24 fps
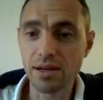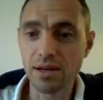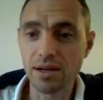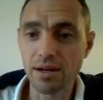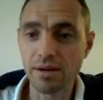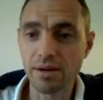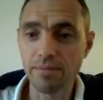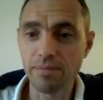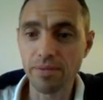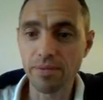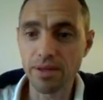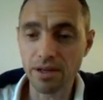
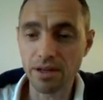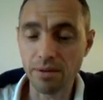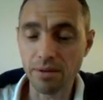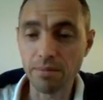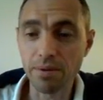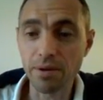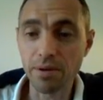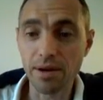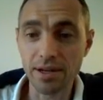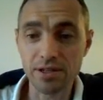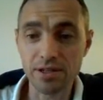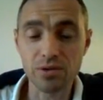um, that
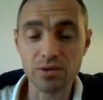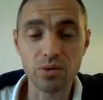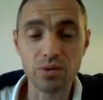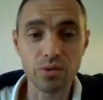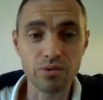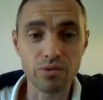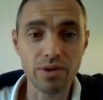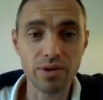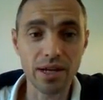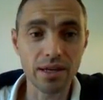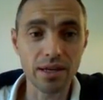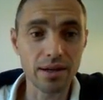complies to all
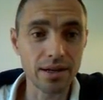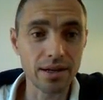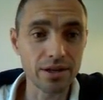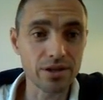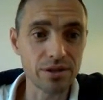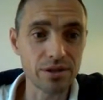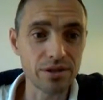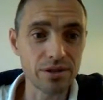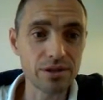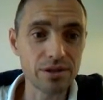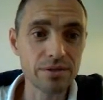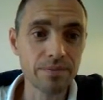the
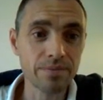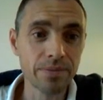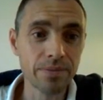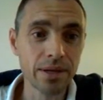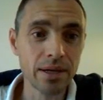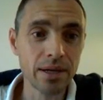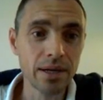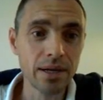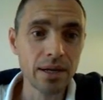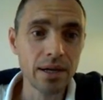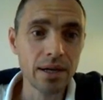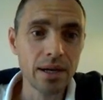regulations.
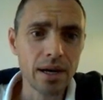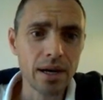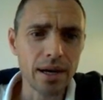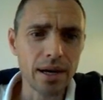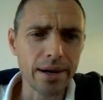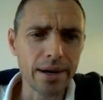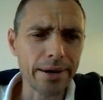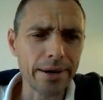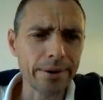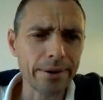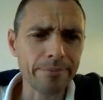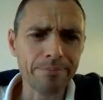
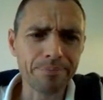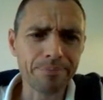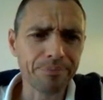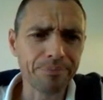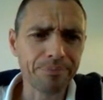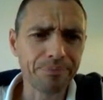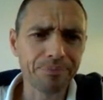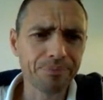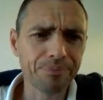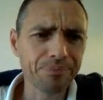Um,